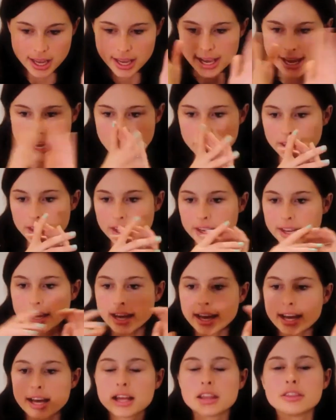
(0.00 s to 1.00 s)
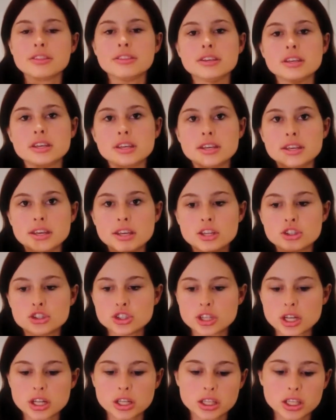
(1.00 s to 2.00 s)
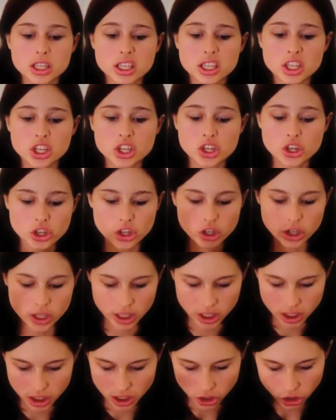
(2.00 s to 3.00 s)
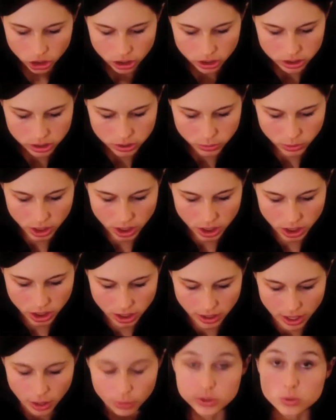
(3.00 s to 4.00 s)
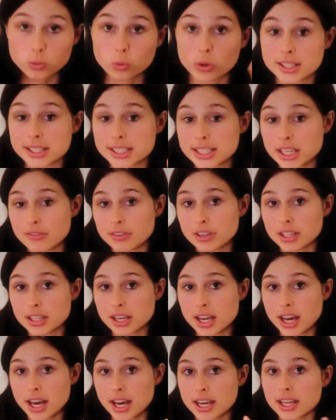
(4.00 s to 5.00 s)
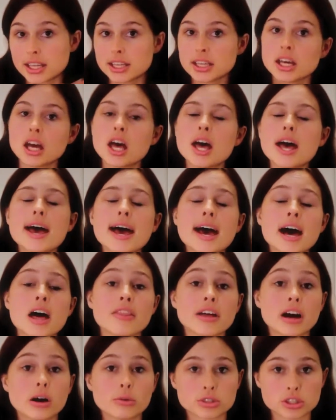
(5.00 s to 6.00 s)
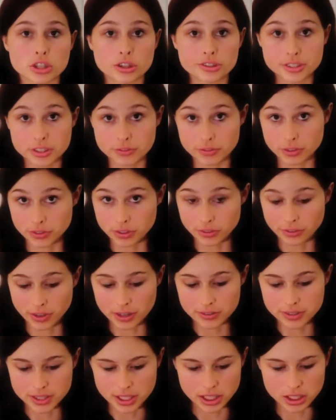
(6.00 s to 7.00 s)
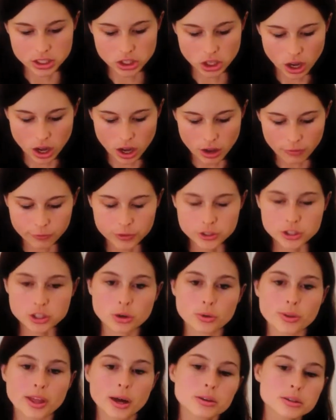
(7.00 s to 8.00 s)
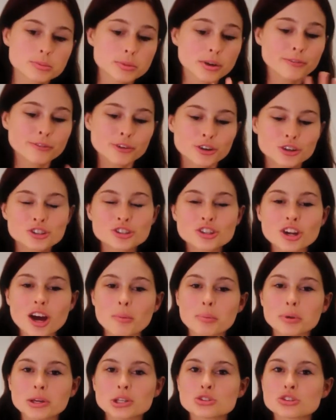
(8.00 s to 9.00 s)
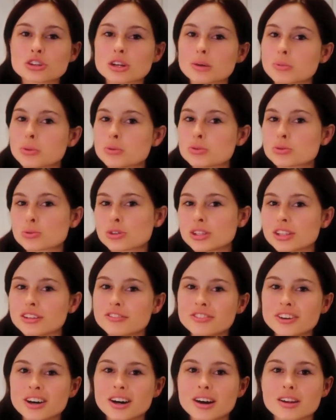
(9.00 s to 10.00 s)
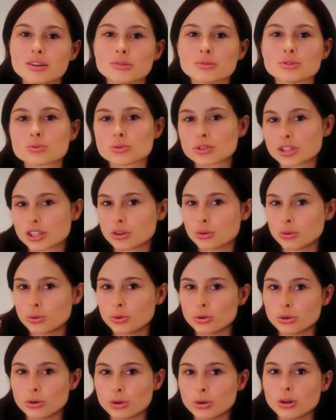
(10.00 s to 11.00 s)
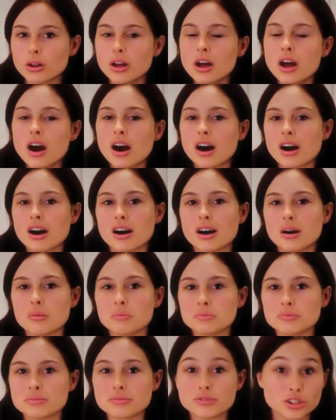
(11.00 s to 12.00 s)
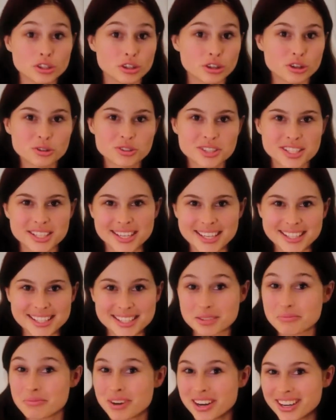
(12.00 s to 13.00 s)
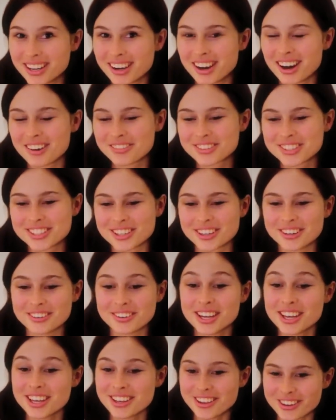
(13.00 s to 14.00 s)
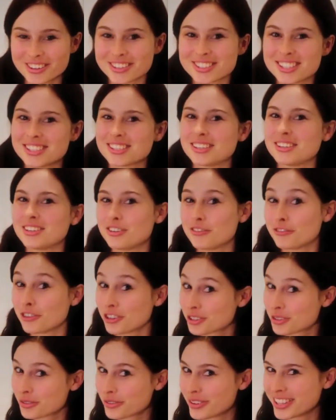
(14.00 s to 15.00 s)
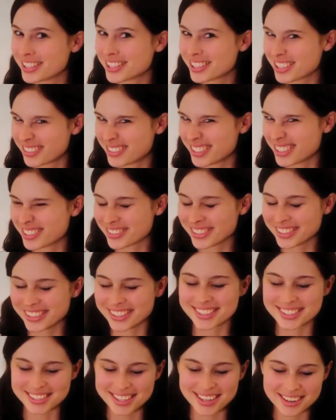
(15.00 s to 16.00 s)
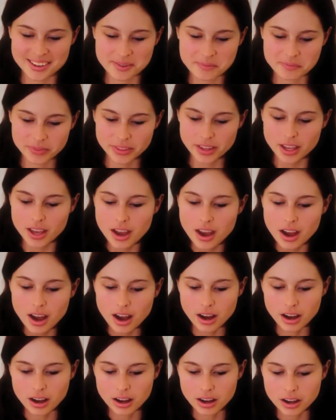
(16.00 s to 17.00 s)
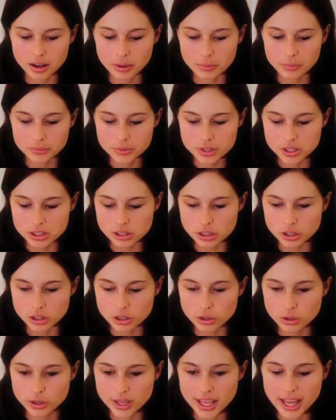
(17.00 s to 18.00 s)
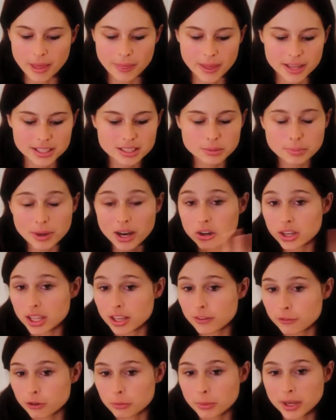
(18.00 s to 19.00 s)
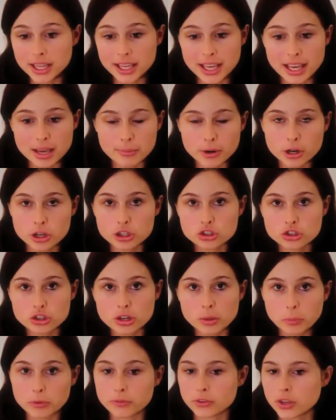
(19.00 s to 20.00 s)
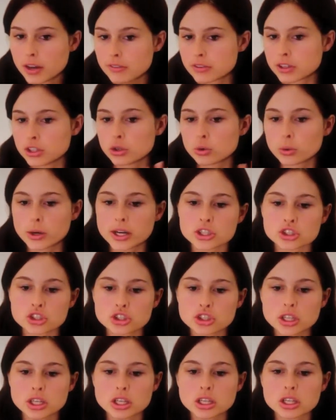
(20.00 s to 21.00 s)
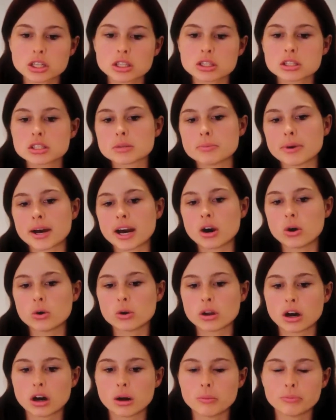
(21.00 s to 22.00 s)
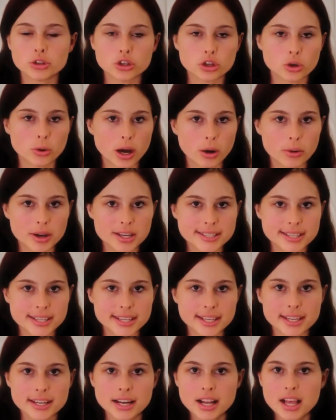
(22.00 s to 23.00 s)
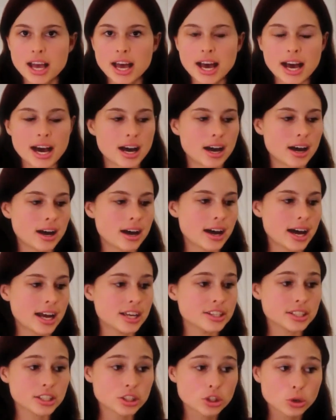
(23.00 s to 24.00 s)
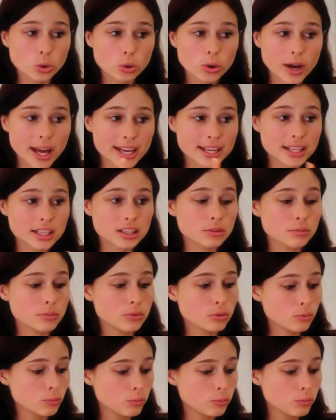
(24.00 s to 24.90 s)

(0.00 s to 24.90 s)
And then I had the jelly here, and it looks like that was 179 and that was also 55 cents off. So that was my first shopping trip. It was really fun. It was really cool, um, you know, to get some money off. So yours is going to be the first one. It's always really exciting. Um, so yeah, that's about it for my Kmart trip. If you have any questions about, um, you know, how I did it, uh, I did go ahead and